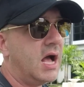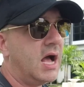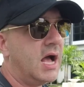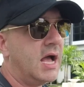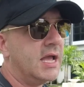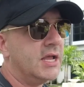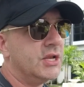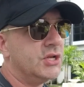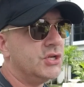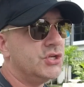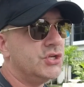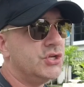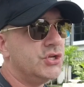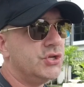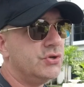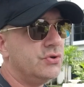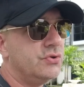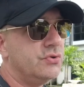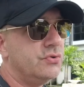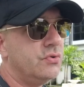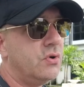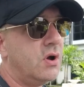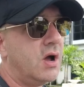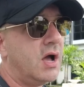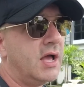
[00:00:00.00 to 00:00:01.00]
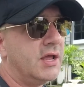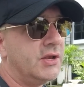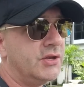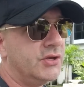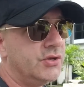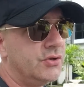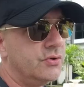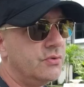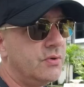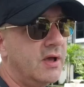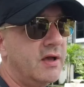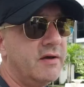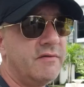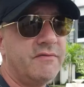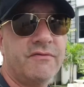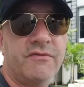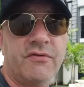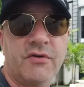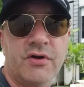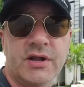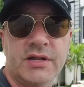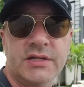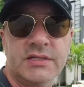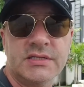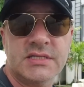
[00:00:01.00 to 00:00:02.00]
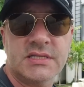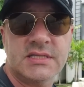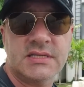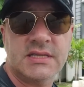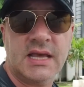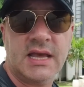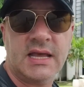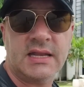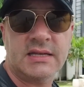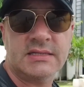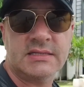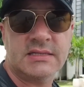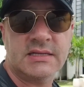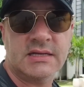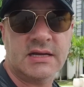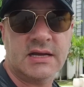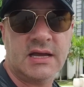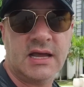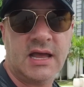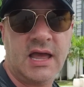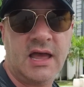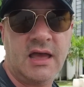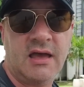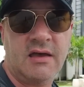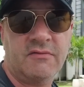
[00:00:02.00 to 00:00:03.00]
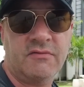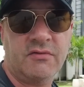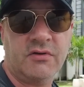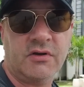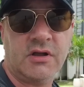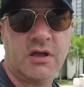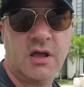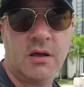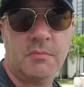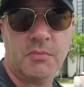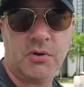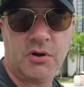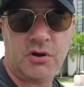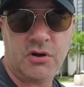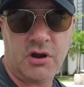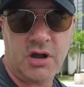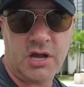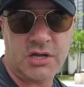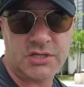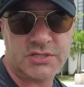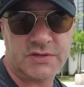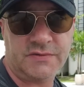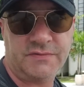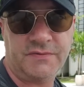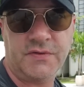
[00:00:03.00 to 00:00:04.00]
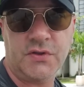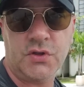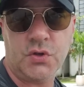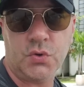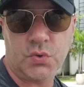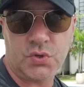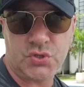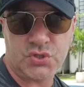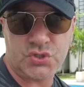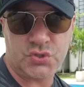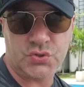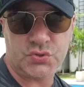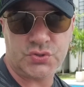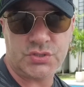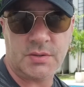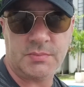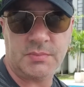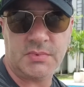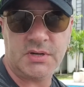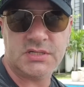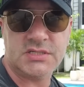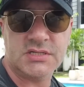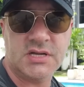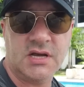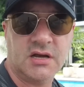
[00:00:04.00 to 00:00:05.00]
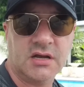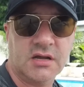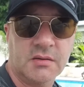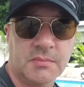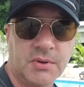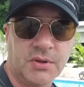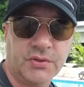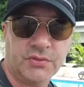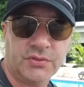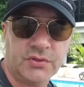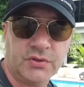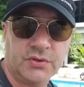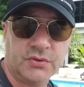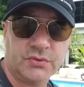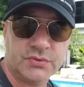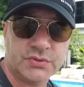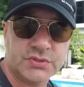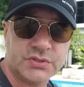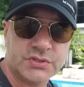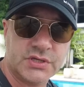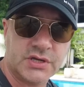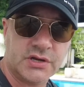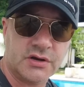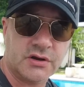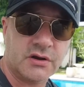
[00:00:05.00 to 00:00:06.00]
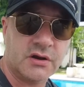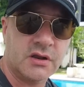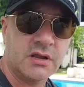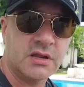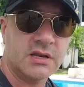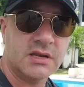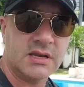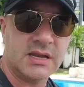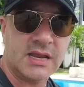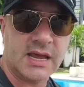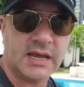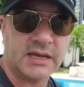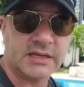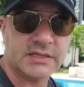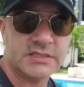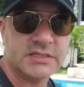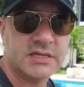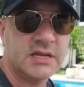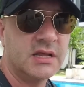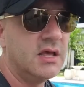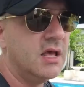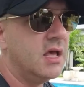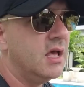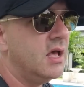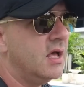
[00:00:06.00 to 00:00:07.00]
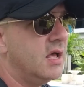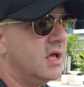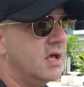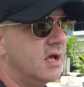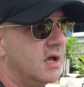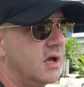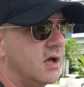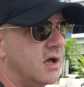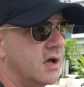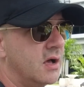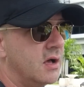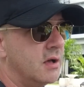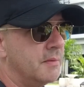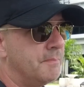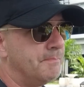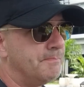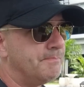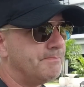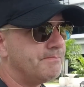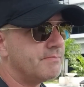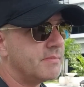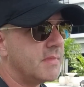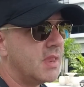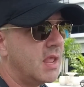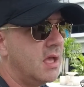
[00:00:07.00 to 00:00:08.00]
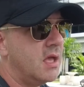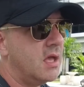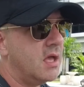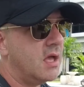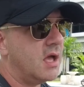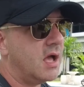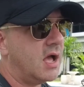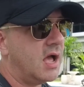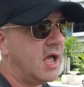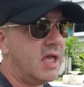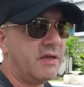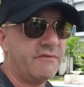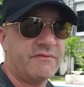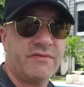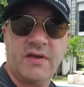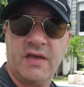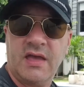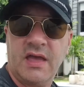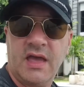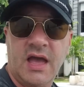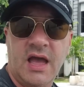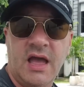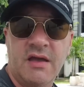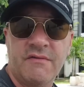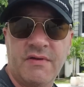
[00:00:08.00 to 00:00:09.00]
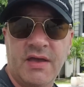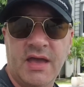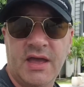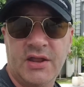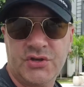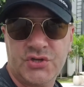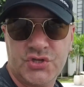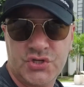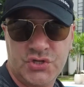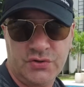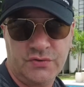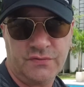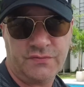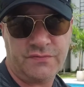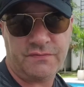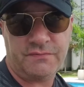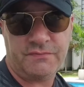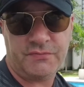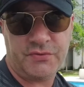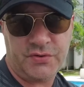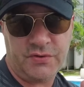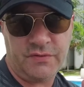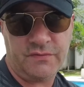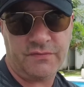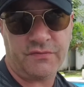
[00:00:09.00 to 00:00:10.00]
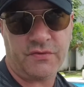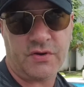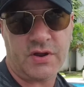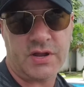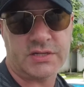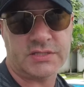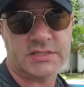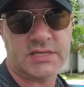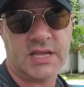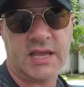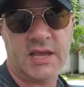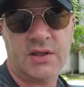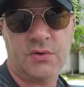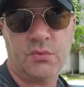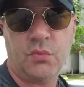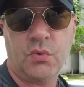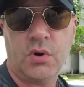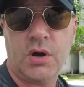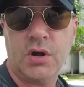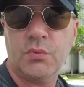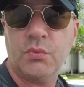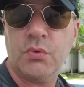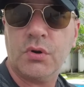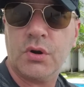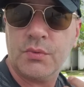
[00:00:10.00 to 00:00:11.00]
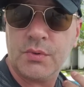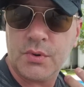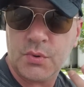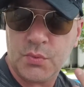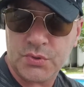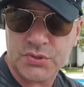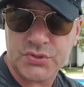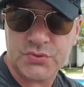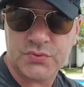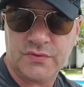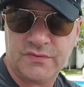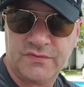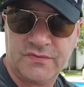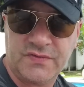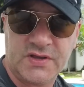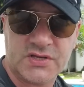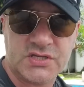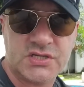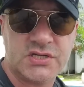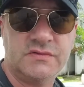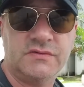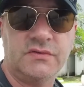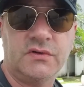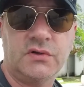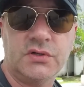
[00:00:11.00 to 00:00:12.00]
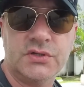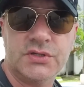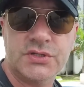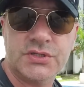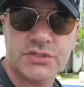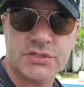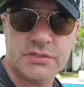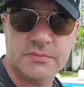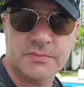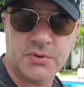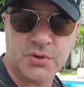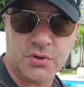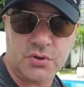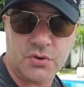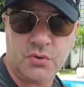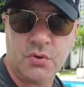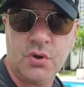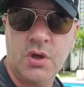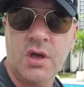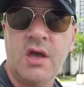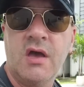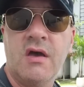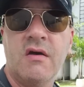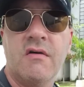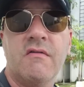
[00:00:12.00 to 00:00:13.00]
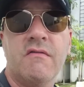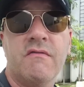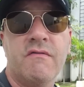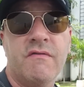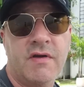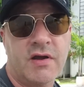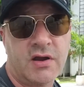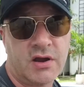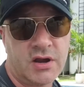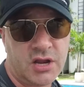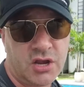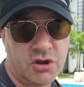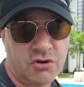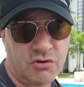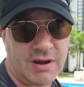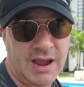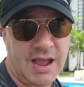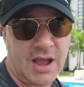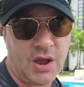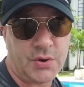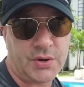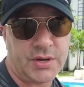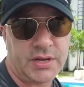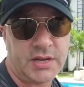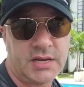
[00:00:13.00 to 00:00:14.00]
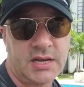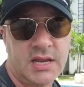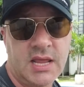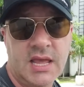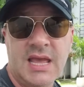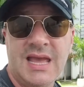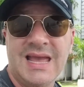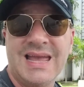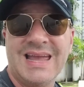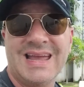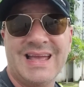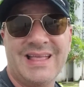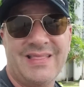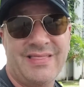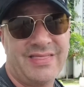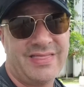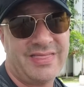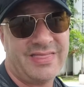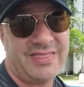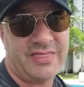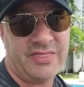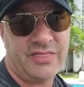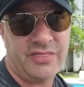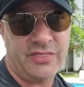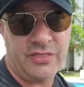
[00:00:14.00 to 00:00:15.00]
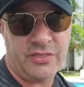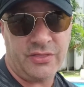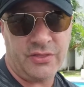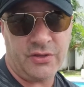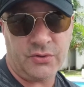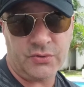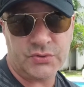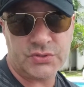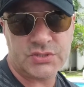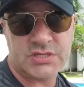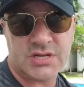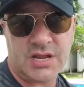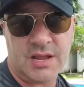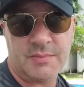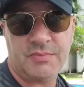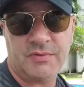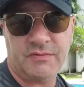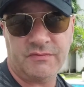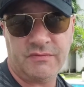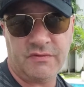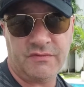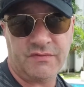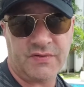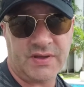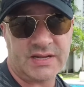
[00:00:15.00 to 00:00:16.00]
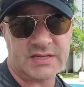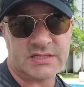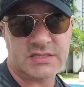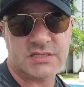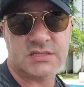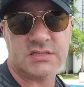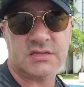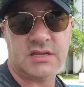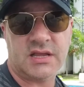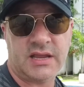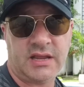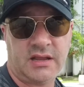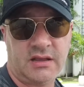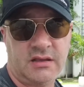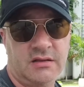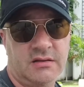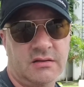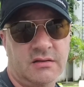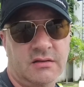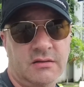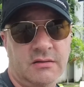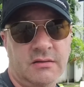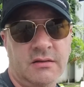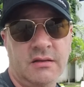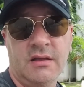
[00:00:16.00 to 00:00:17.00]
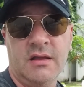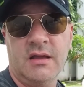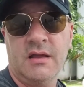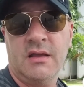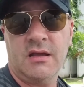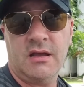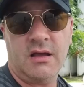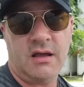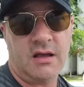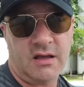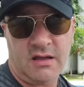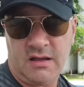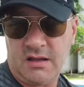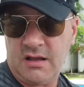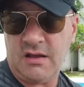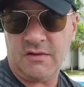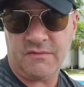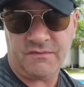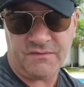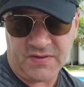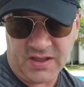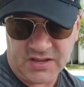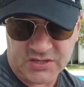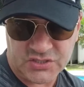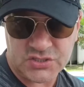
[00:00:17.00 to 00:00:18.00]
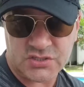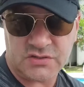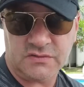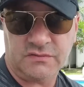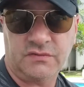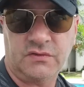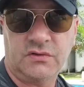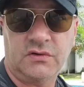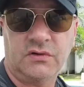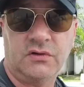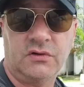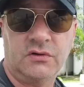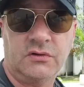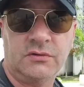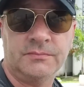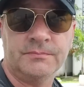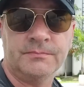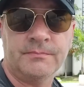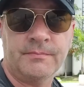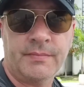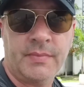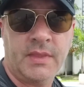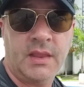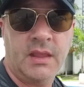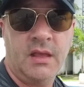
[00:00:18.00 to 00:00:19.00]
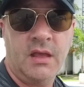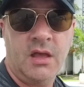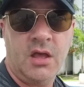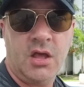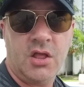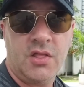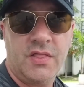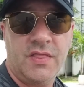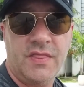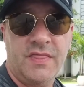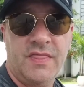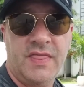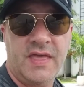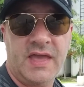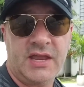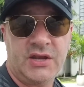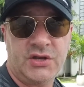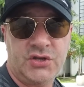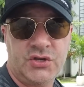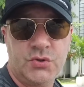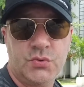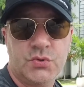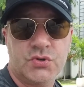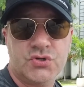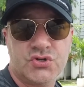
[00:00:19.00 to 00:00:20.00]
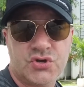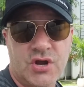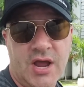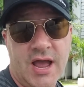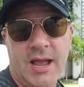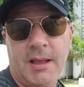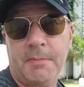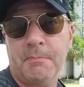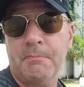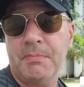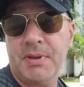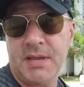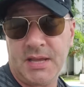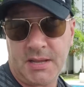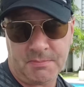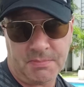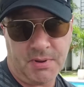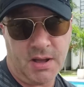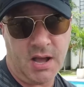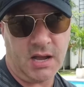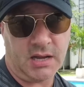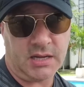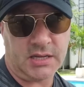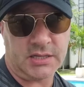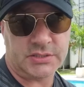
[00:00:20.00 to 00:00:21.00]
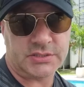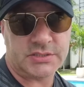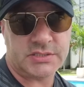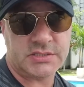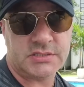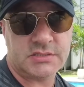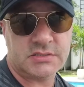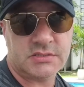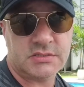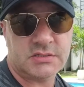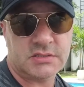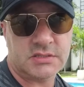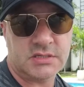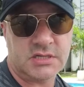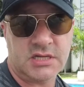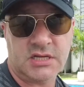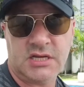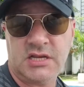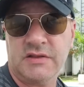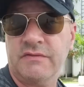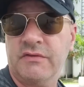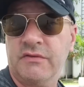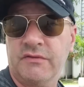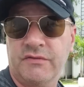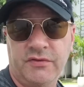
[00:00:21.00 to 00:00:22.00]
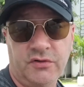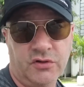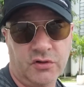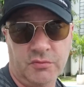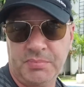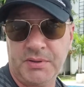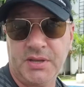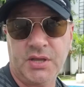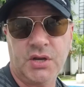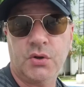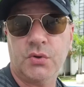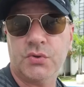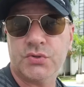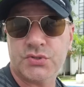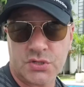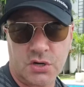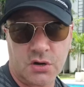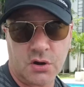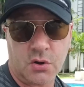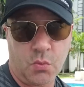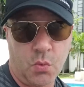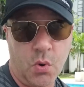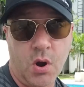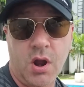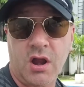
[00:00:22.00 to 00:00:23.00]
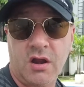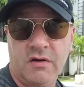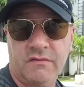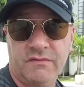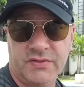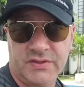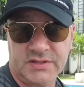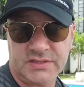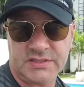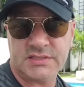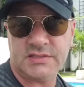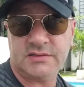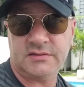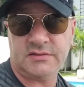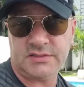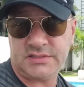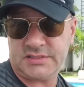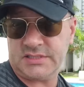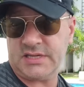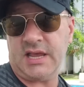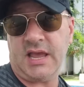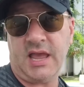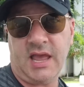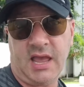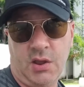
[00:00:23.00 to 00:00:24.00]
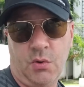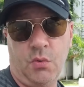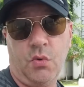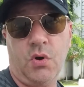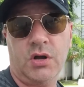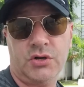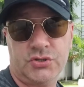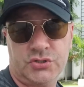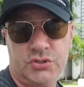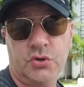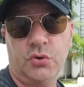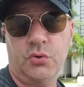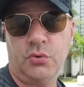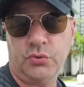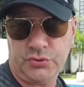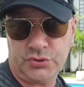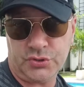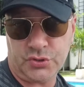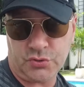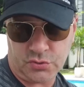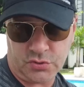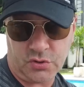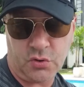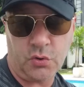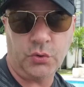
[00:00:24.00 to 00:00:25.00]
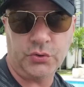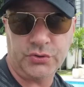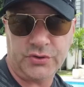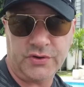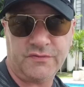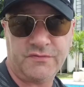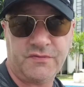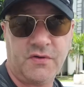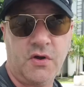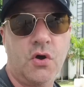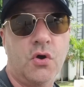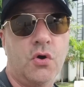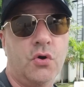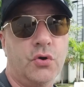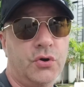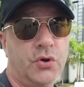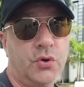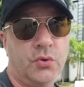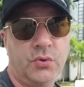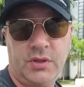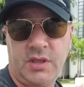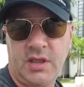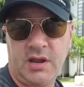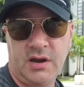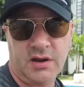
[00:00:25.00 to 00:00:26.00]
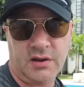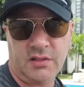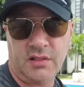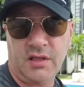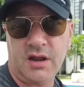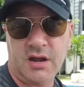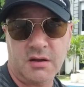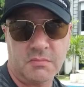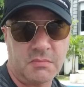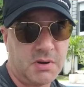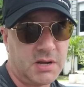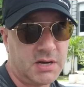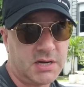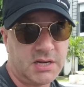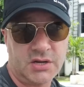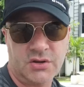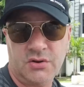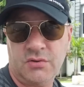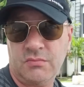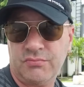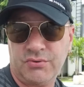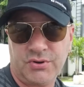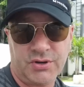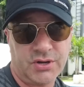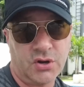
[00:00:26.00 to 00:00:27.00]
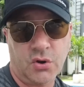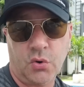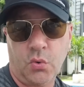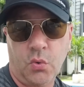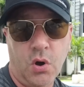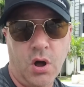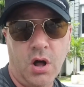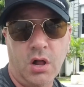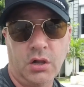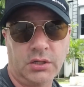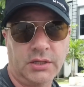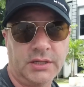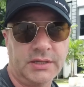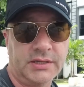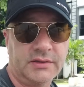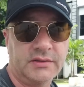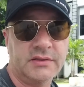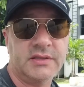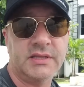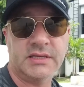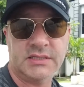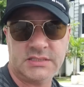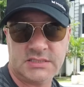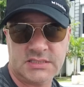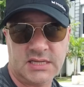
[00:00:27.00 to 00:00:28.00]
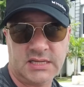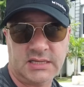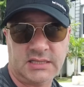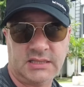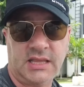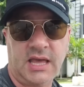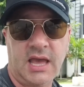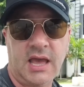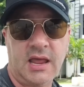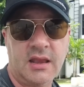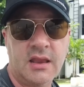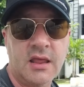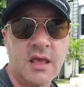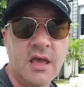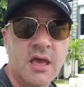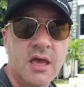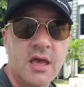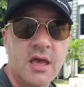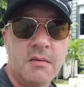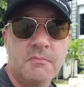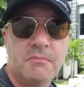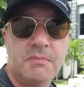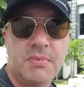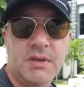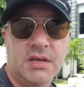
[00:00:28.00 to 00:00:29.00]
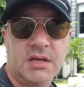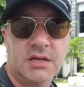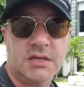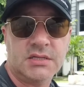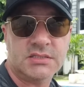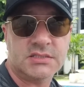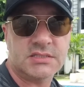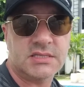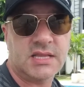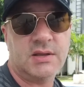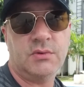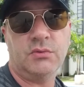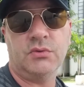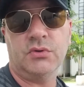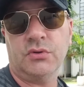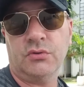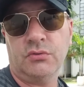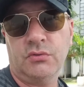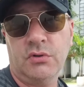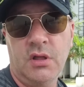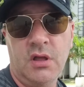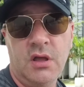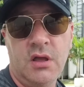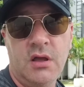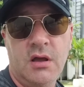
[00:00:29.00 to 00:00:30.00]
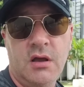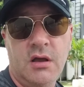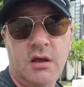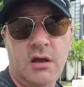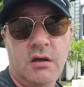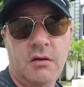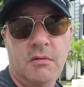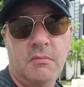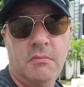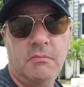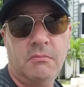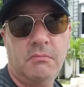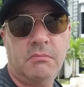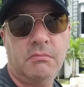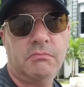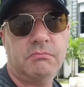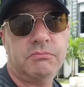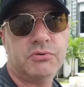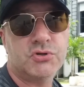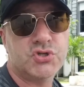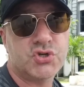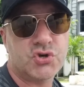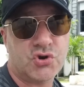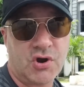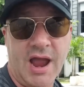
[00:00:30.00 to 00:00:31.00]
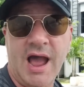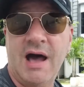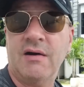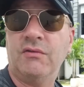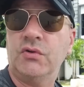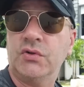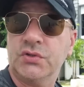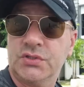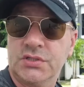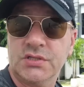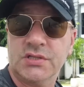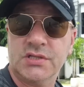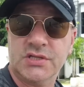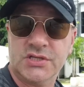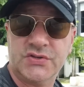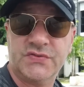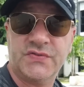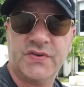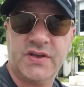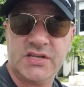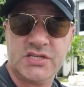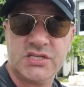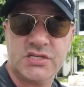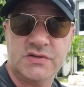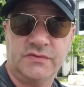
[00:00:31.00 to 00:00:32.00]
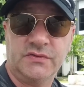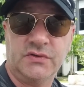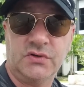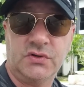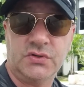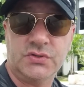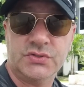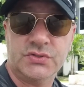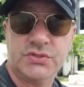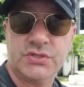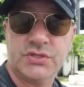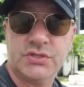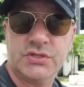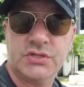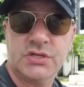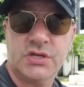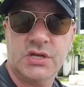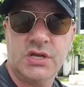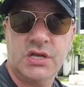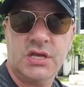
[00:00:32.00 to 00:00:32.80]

I do have friends that have come across a few issues. I'm going to talk about those here next. I've had two friends. I had one where we went to a festival in Cebu, very crowded, and those type of events like a festival, they do attract pickpockets. And even Filipinos are aware of this. They'll say, hey, watch, hold your phone, don't carry a lot of money, don't bring your wallet, things like that, because they will travel to these festivals